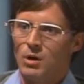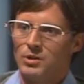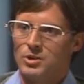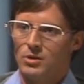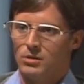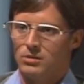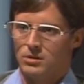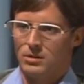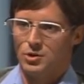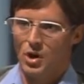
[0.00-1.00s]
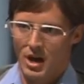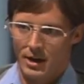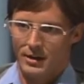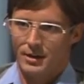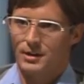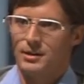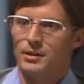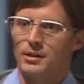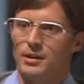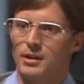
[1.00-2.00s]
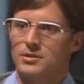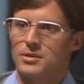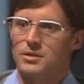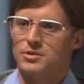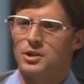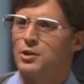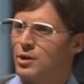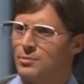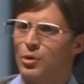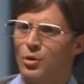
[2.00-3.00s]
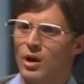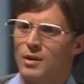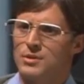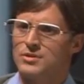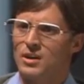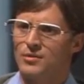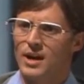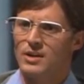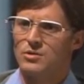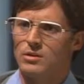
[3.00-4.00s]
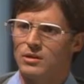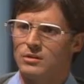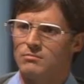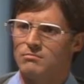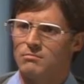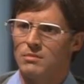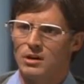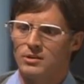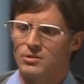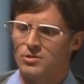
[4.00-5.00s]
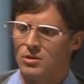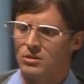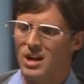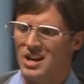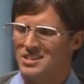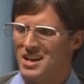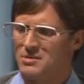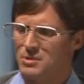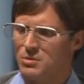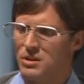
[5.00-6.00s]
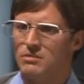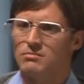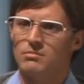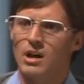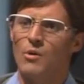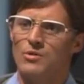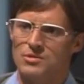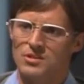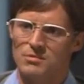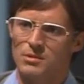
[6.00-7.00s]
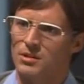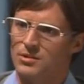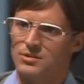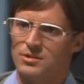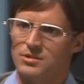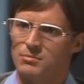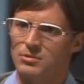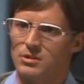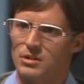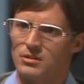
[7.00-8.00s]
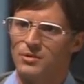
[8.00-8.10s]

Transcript: Well, it's called TRON. It's a security program itself, actually. It monitors all contacts between our system and other systems.